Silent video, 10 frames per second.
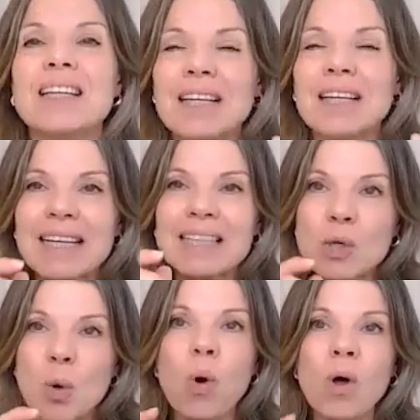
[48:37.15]
it's
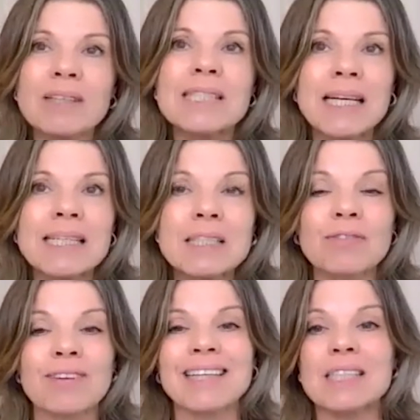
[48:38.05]

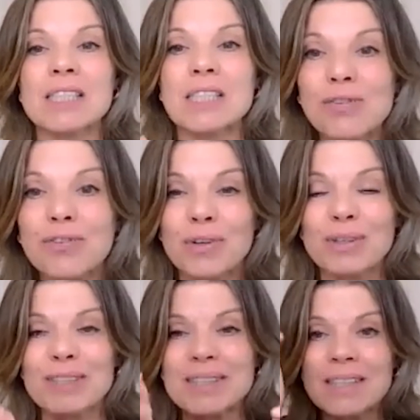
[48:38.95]
qualitatively
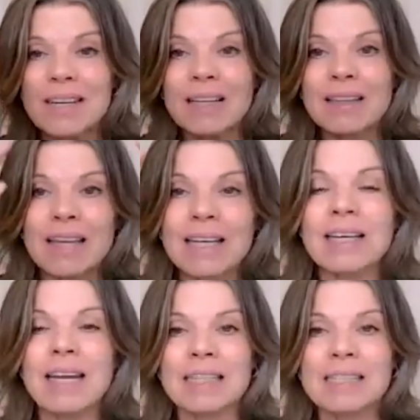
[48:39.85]
different than
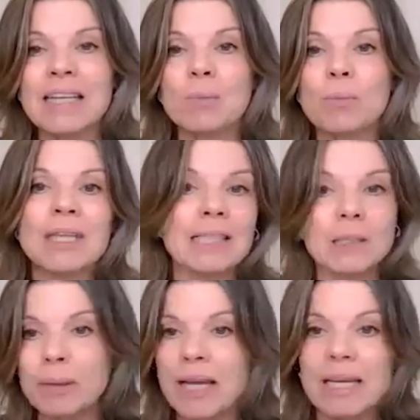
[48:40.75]
connecting in with that
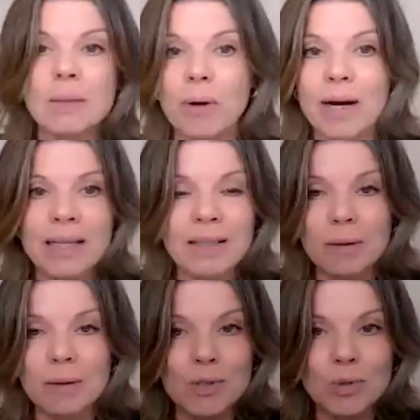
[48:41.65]
spaghetti brain that I
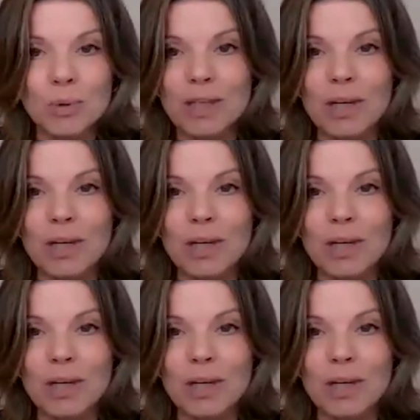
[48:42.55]
was talking